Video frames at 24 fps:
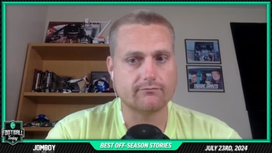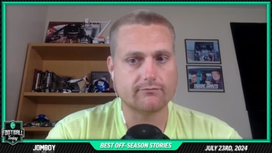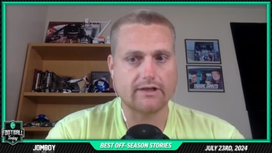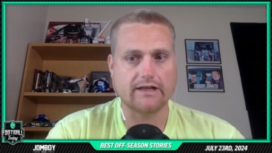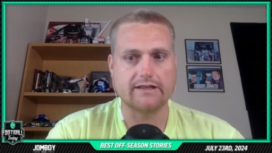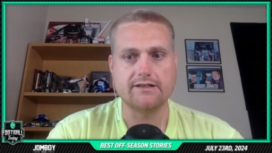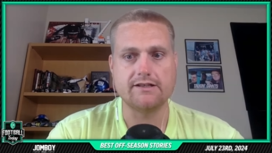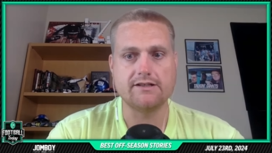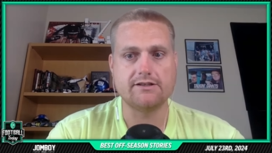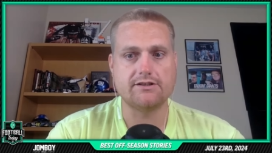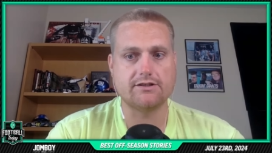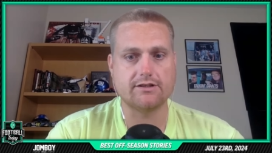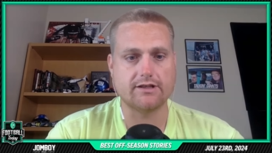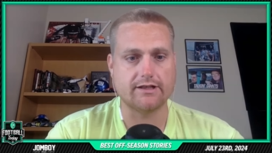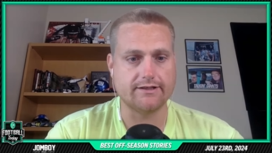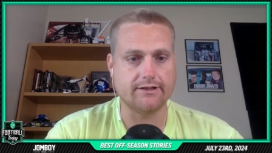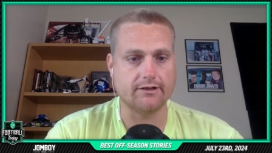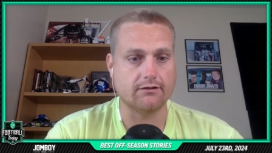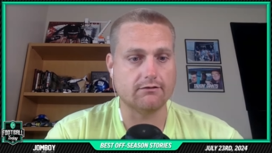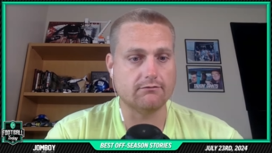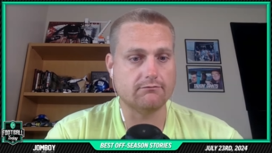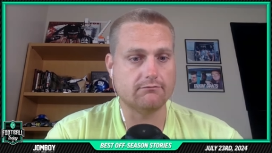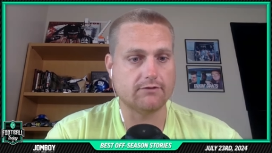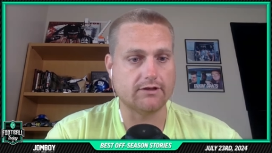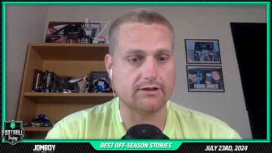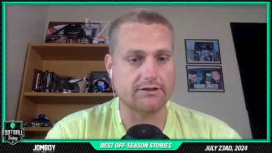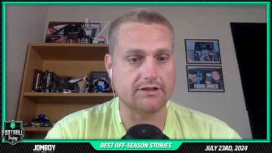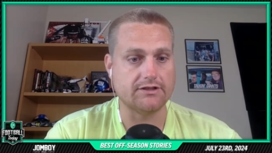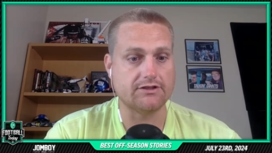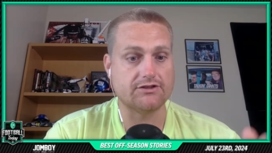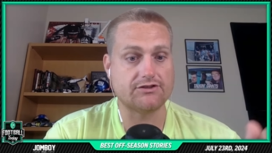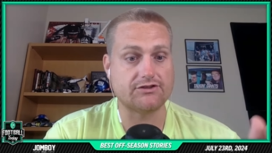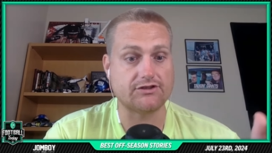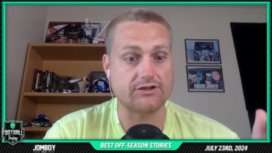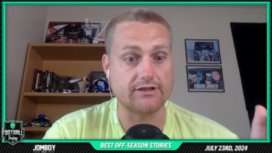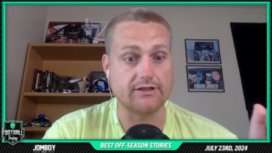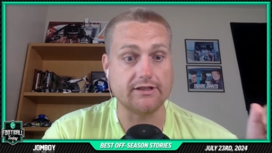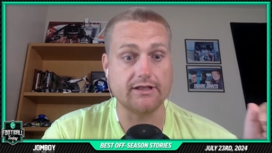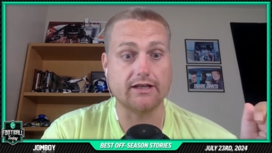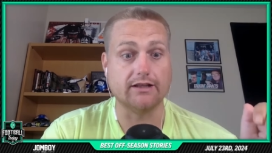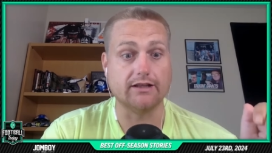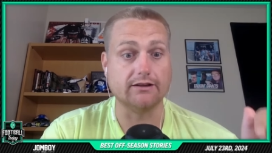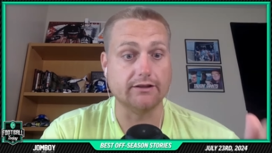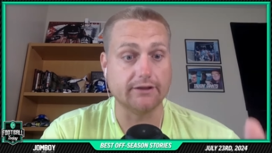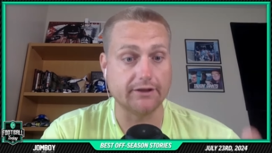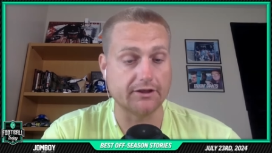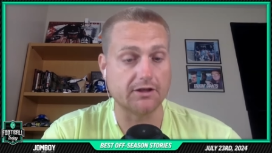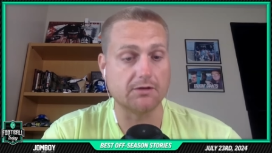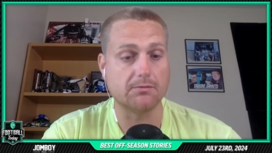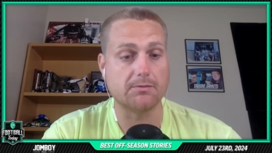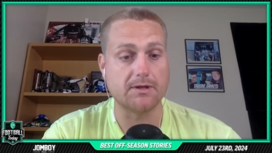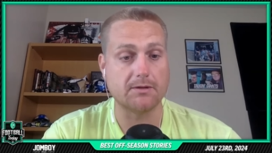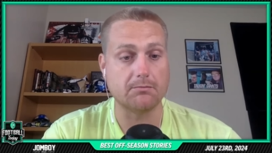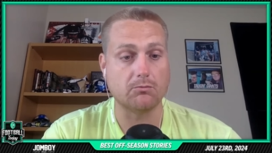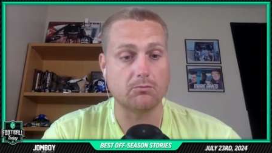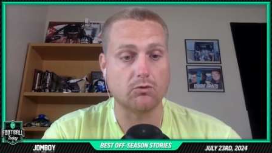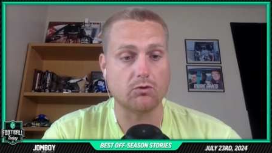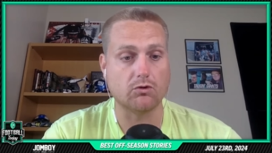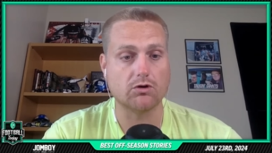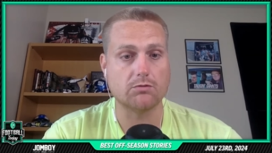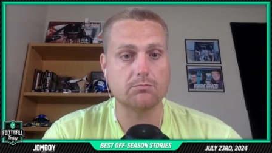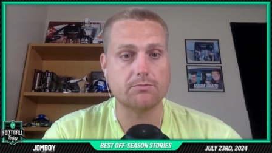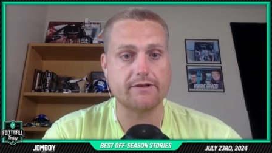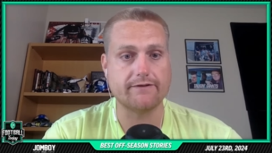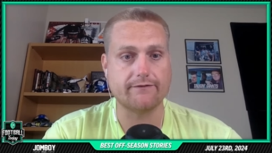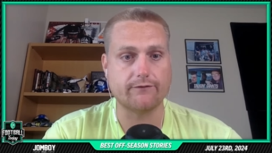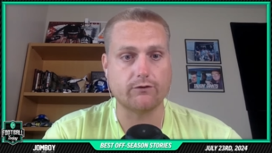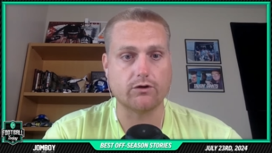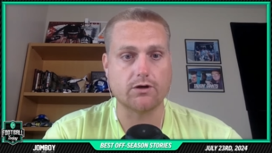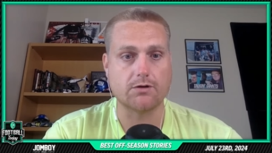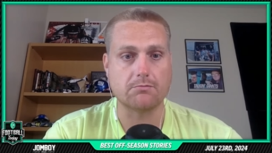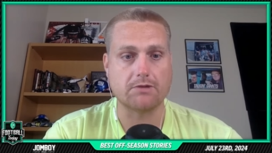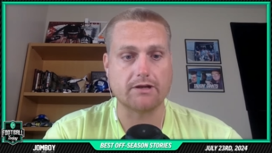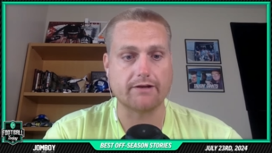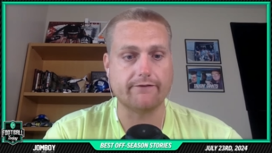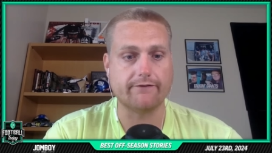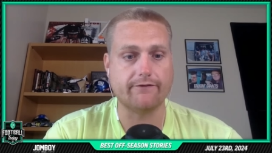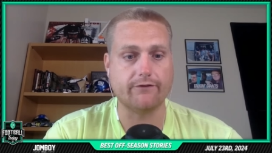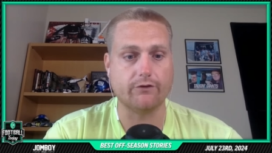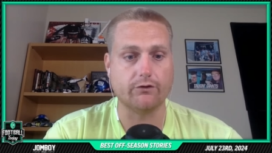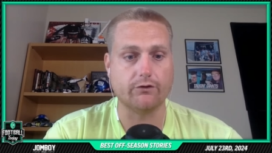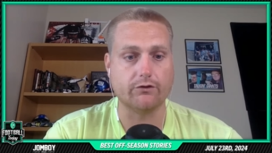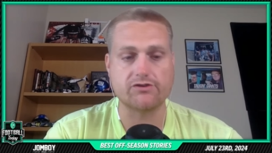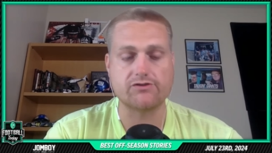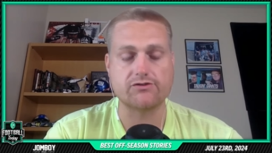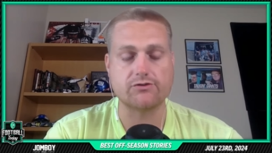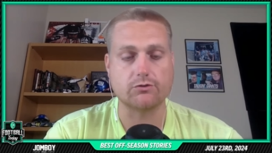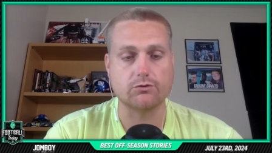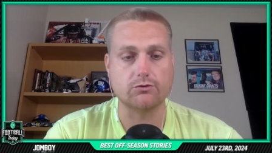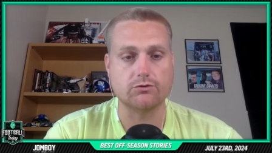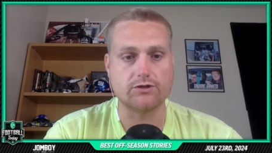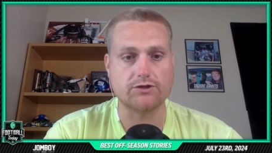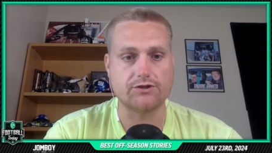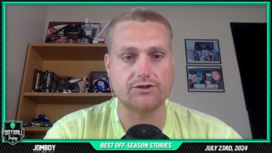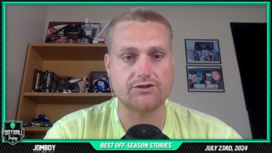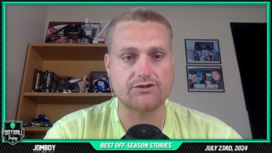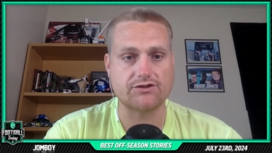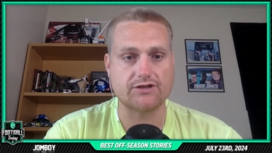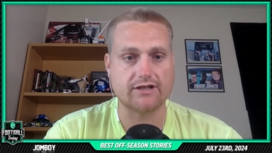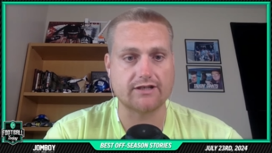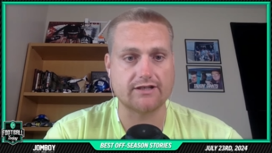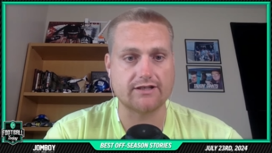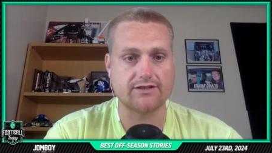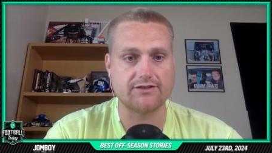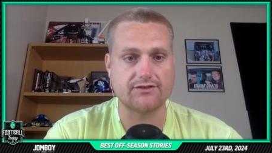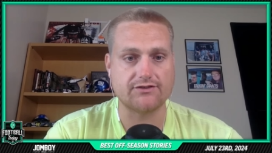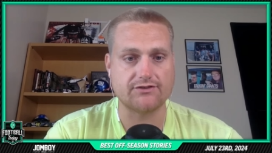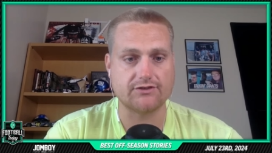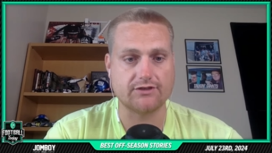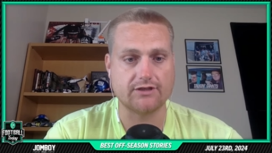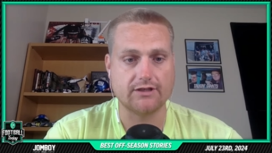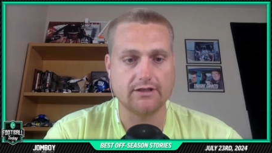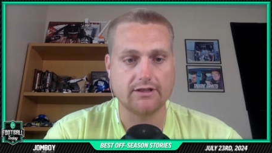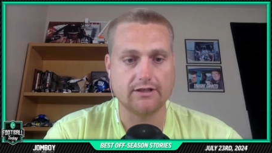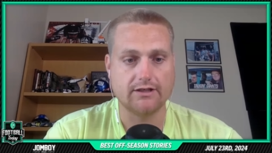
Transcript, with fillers: I need to, you know, I need to see a little bit more before I'm like fully sold that this guy's,